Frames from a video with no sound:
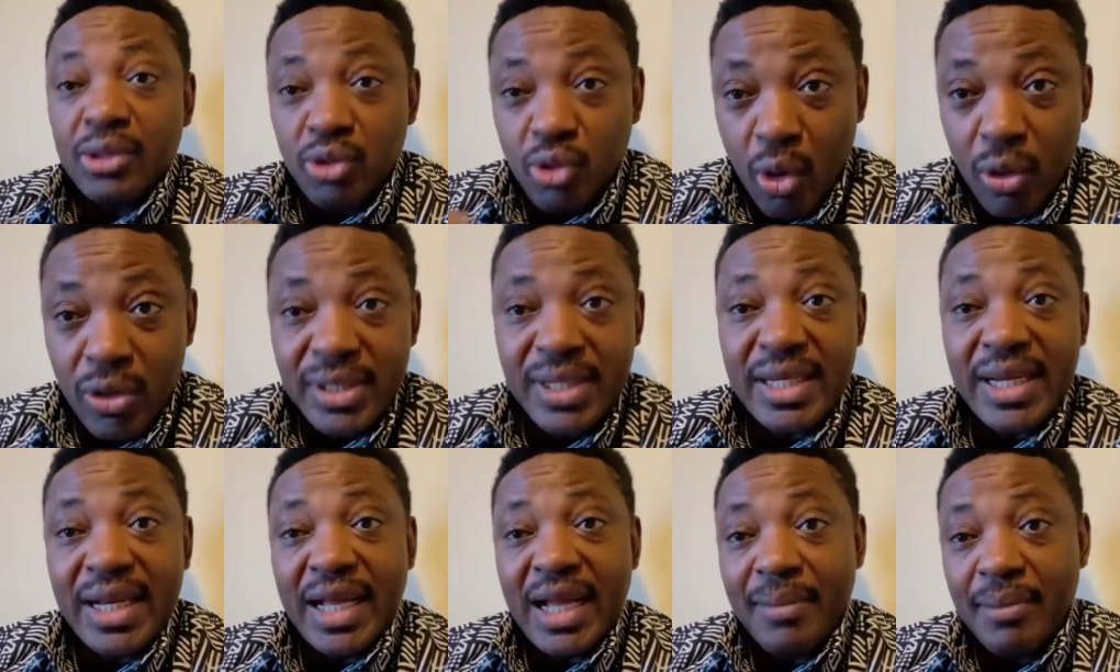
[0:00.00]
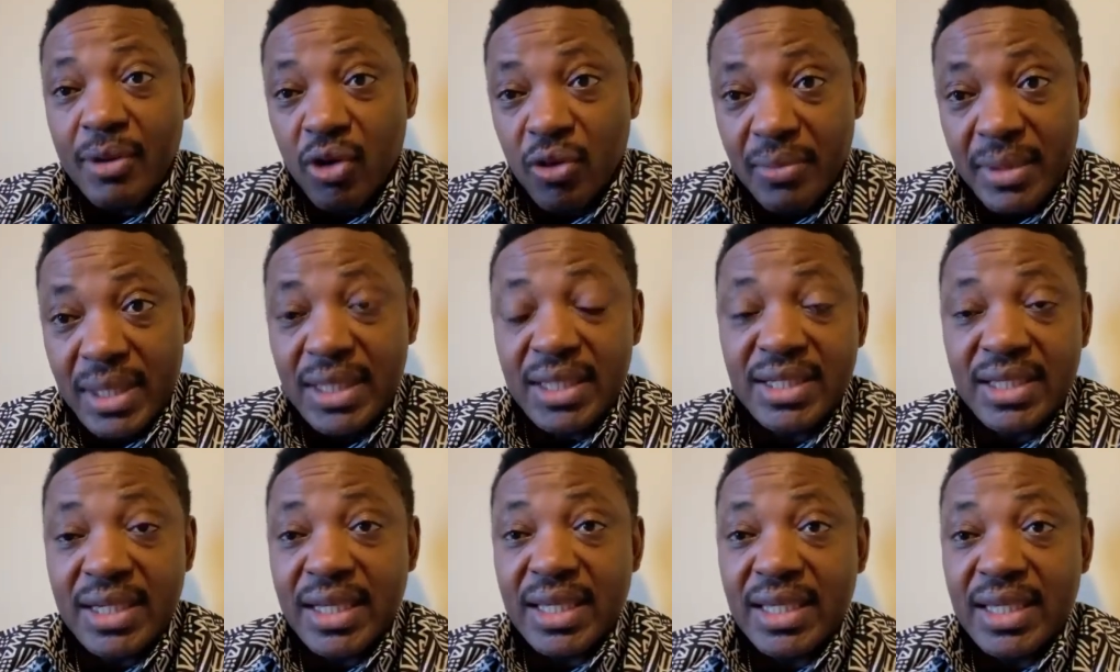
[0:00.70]
I talk in a Cameroon
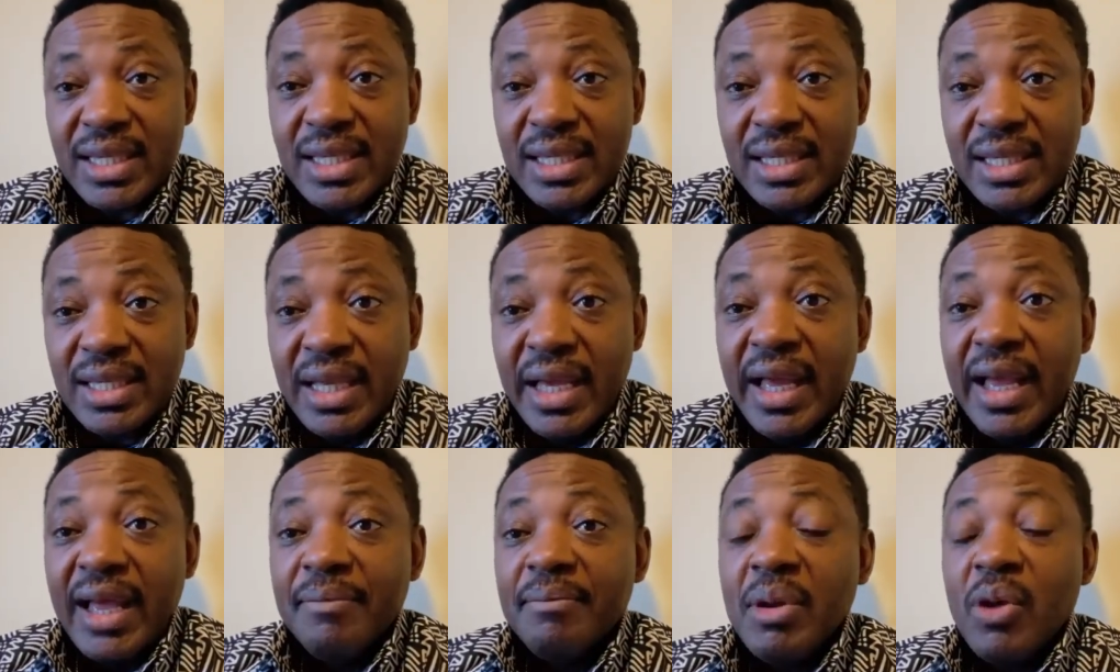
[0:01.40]
military and kill it.